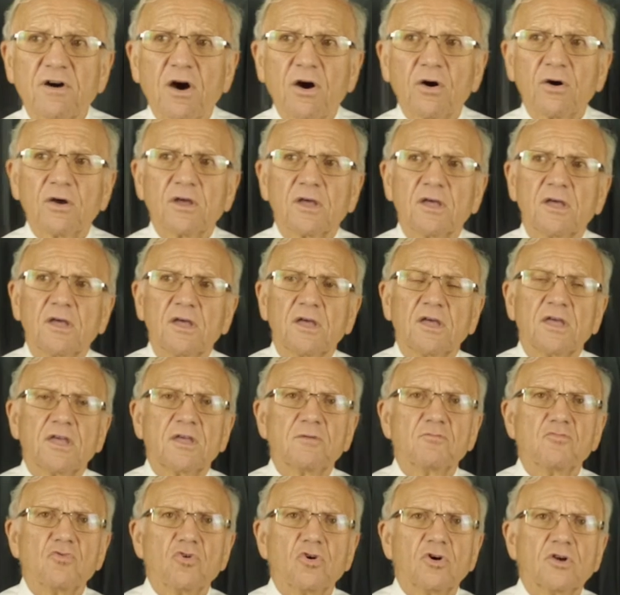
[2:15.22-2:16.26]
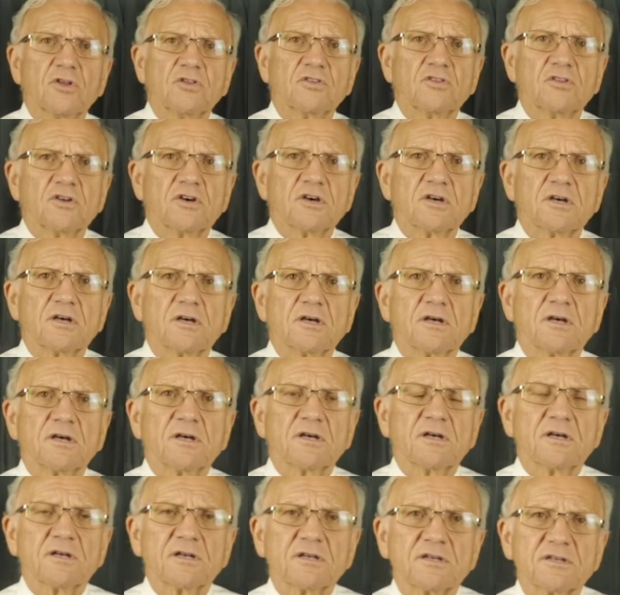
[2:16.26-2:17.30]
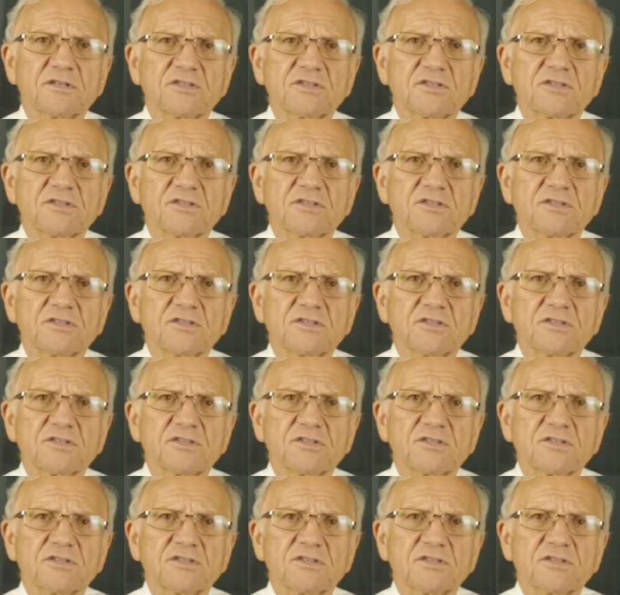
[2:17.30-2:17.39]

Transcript: our immune uh, uh